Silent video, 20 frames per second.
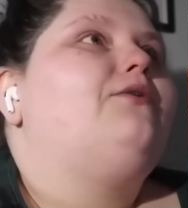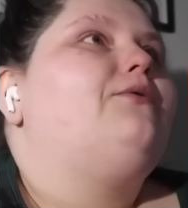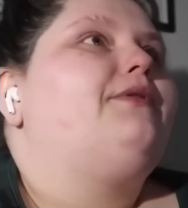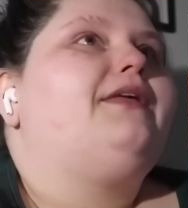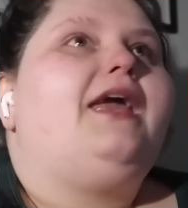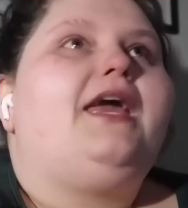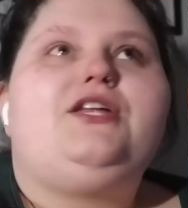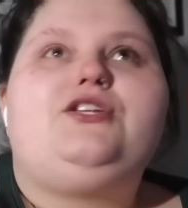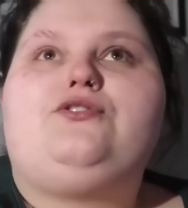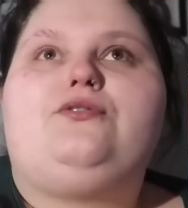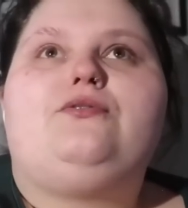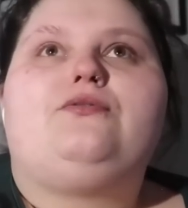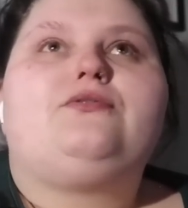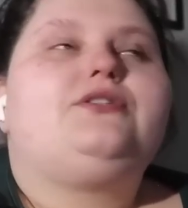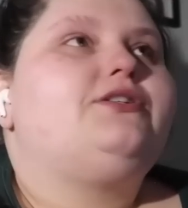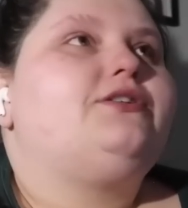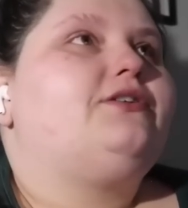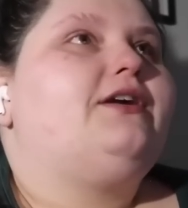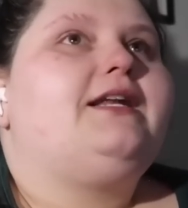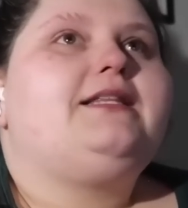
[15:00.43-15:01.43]
with gay
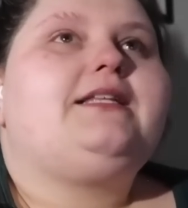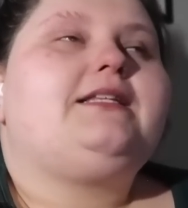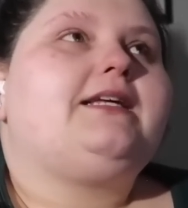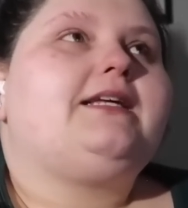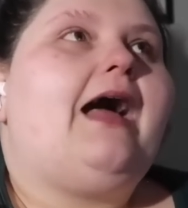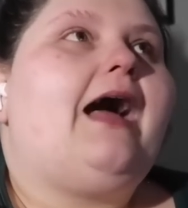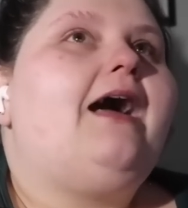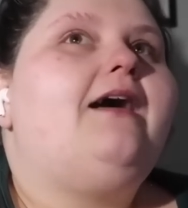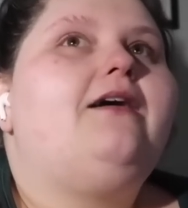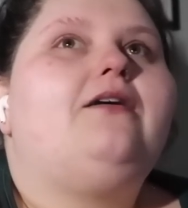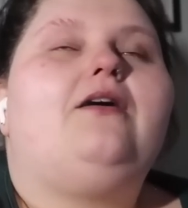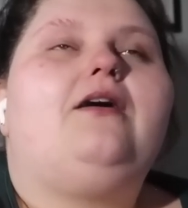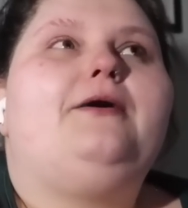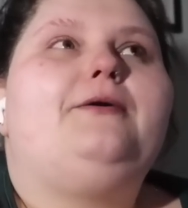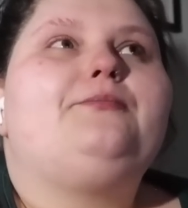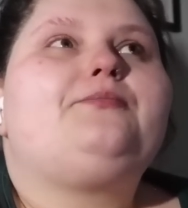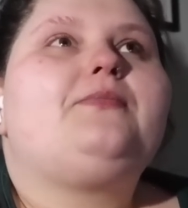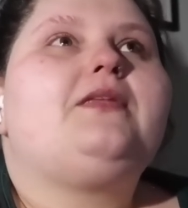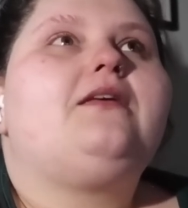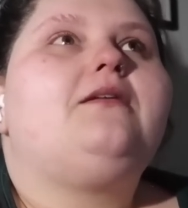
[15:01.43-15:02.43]
jokes or anything like that.
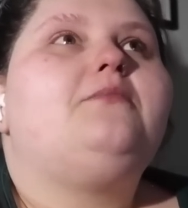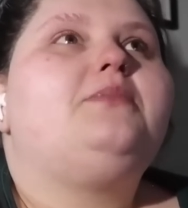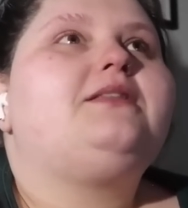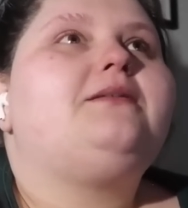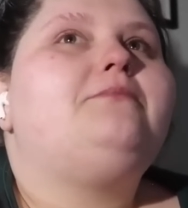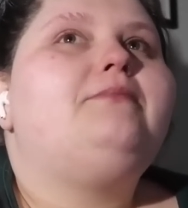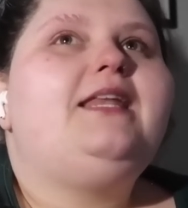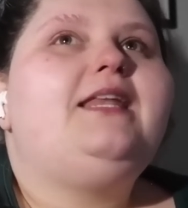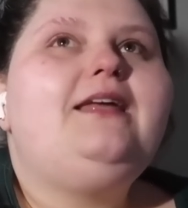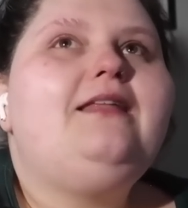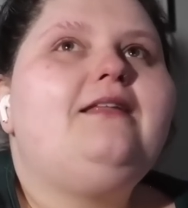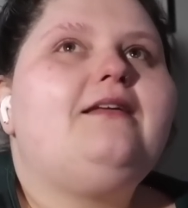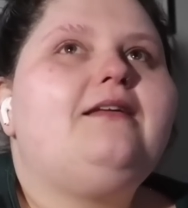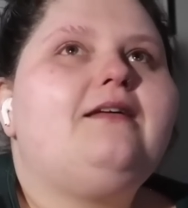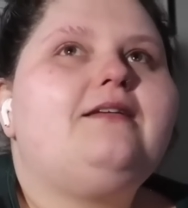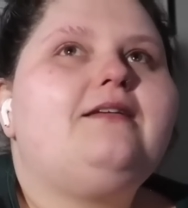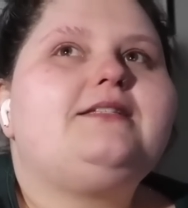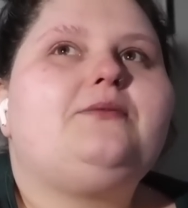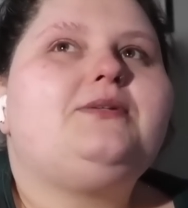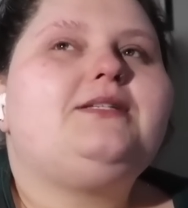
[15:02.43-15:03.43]
Um, but the minute
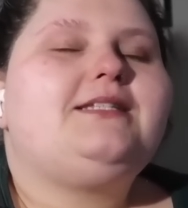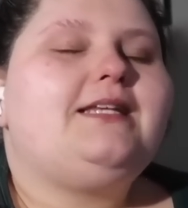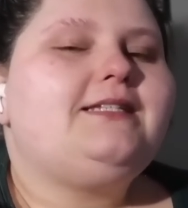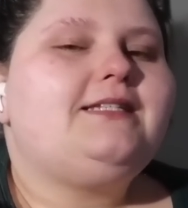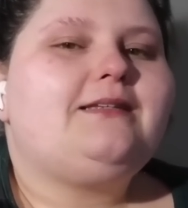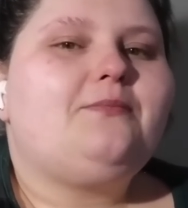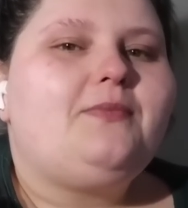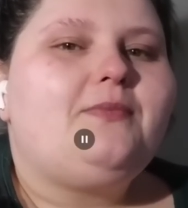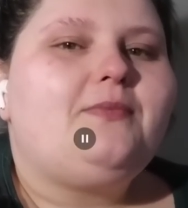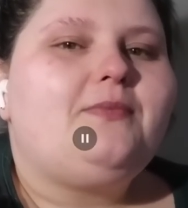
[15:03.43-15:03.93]
someone says something.